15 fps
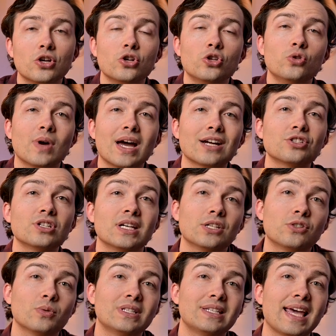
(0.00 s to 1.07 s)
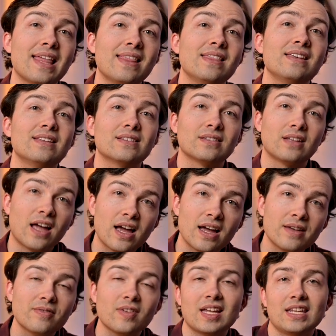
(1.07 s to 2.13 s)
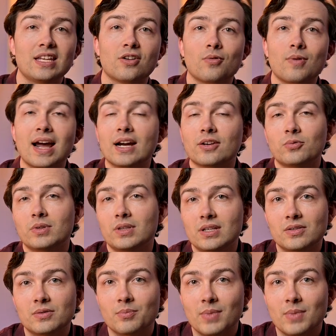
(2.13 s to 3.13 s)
you actually get to attend these live and interact with these